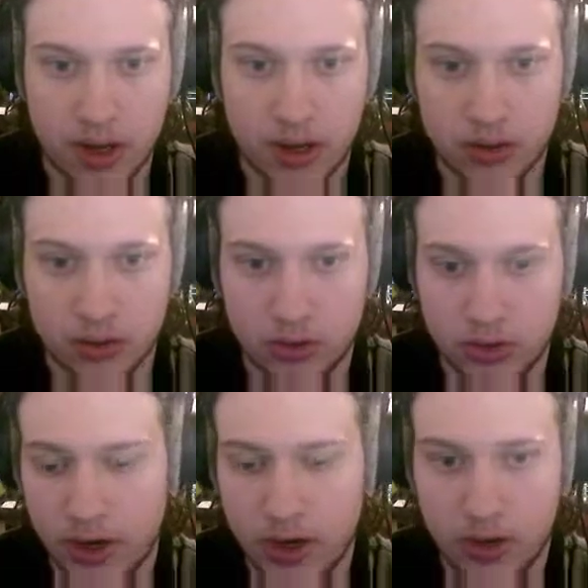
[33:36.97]
So
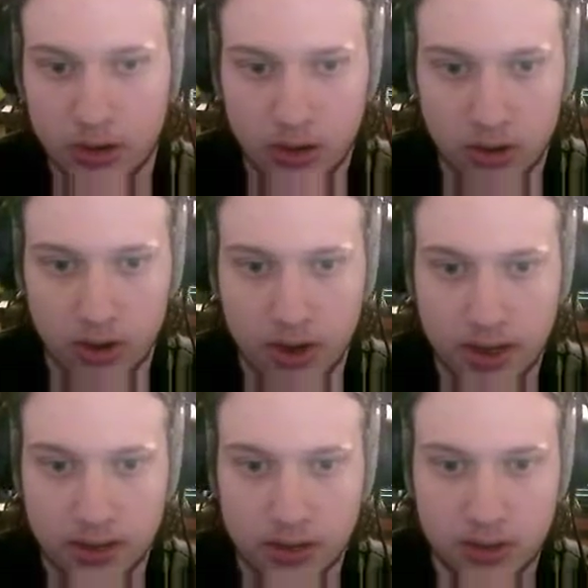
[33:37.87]
sign dot
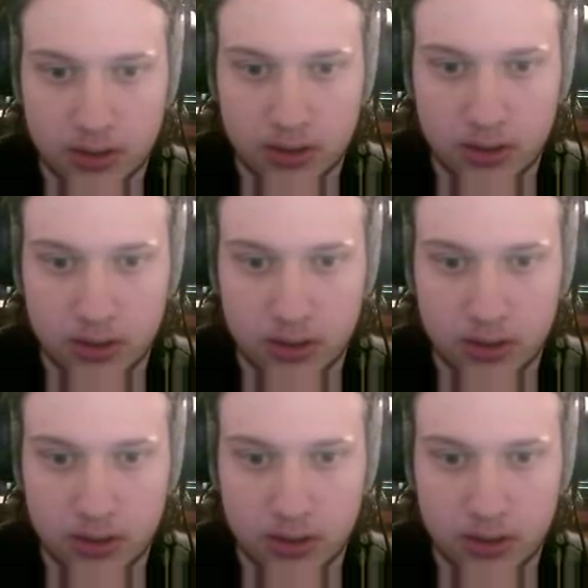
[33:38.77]
x,